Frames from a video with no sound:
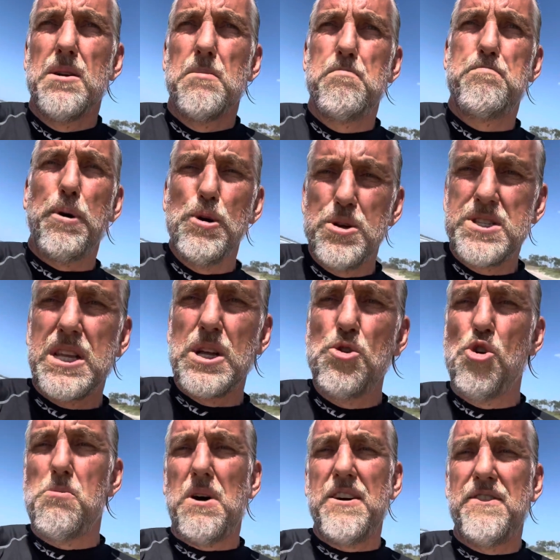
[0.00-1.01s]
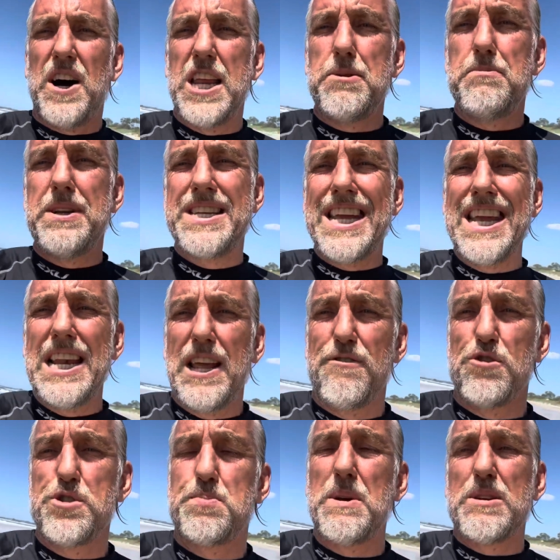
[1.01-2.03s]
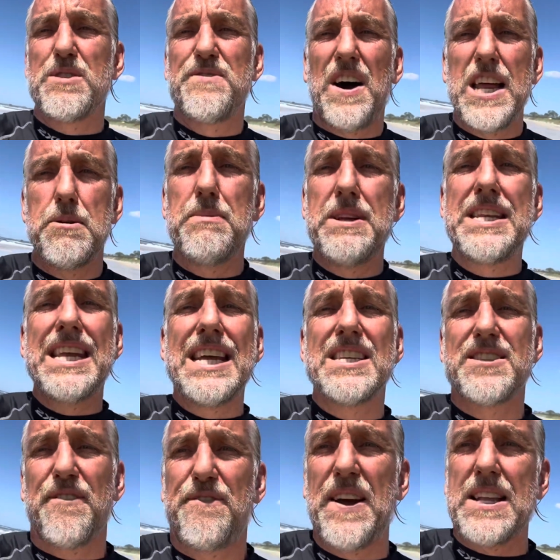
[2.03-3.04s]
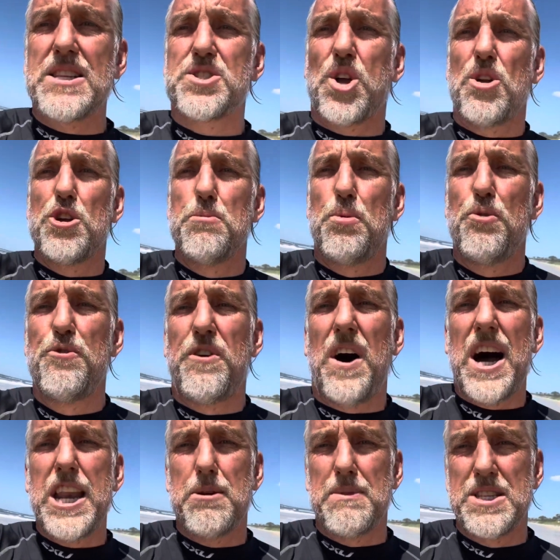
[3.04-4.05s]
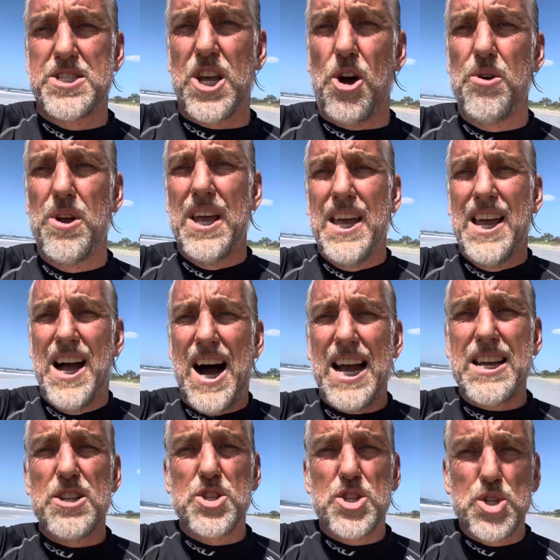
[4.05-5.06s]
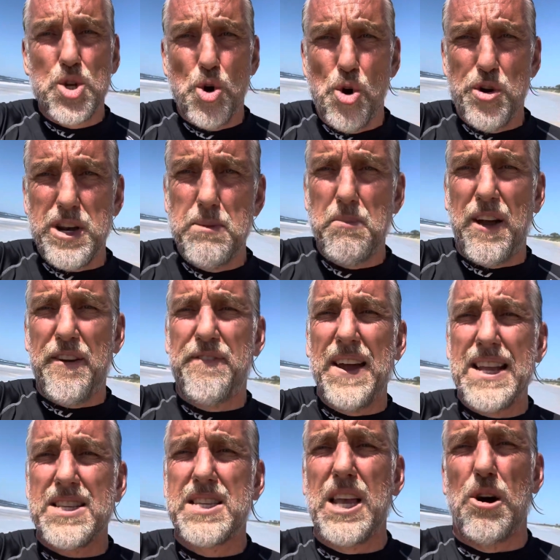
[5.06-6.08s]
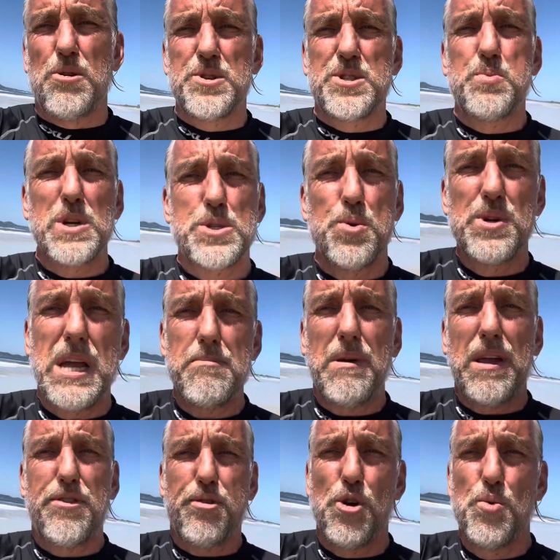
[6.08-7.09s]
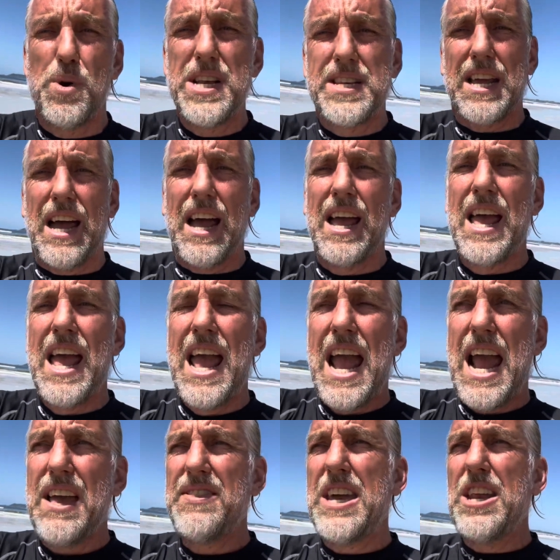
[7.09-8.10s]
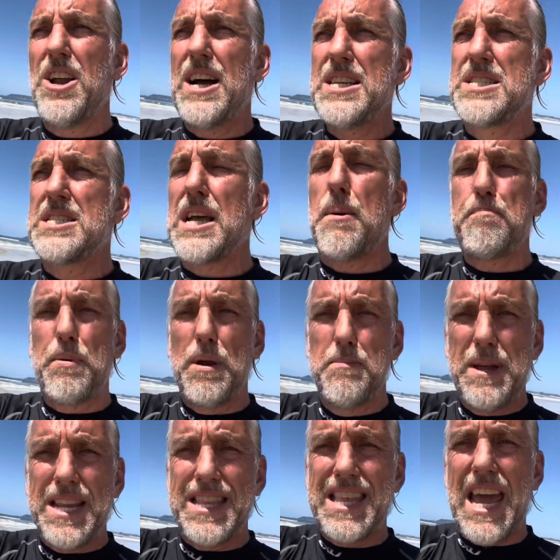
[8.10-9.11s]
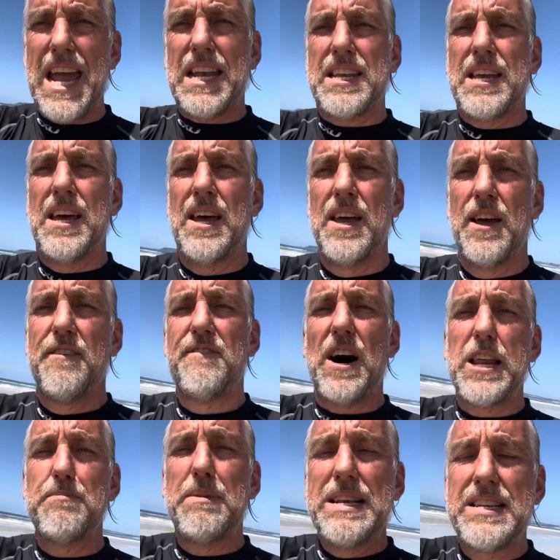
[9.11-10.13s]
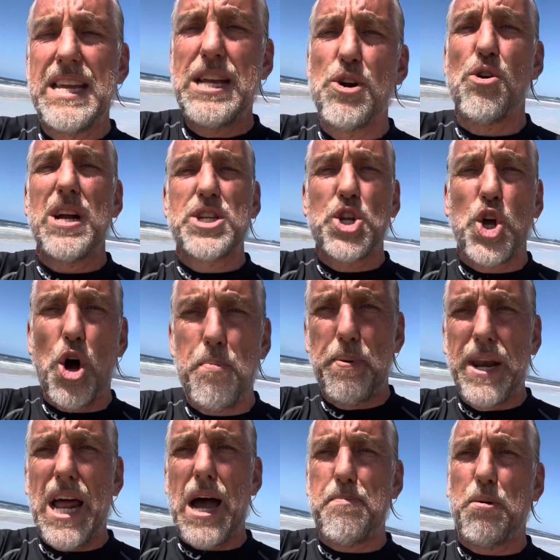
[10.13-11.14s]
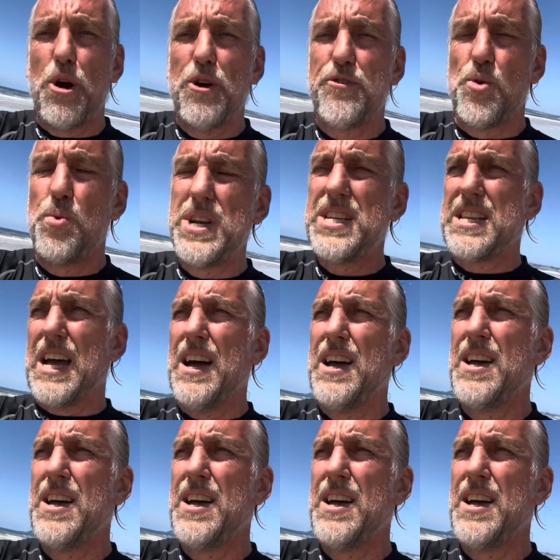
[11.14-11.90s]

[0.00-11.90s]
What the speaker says: boosting all my vitamin D levels, because vitamin D is a fat-soluble vitamin, so I can store it in my fat cells, which will get me through winter, and then I supplement that vitamin D, or I top it up over winter